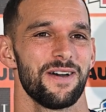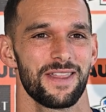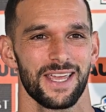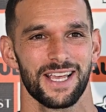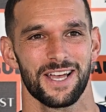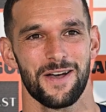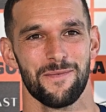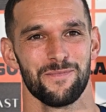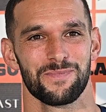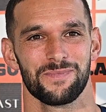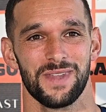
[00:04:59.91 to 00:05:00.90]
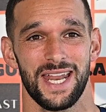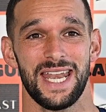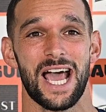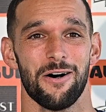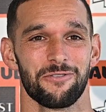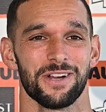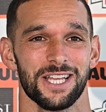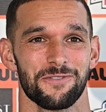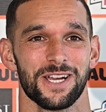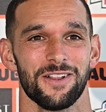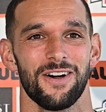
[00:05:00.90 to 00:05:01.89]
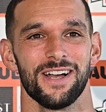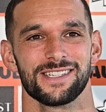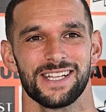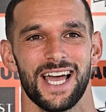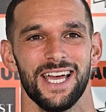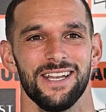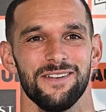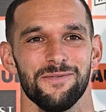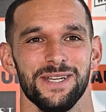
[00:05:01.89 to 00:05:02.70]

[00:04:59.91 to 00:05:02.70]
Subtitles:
I think now I've really realised that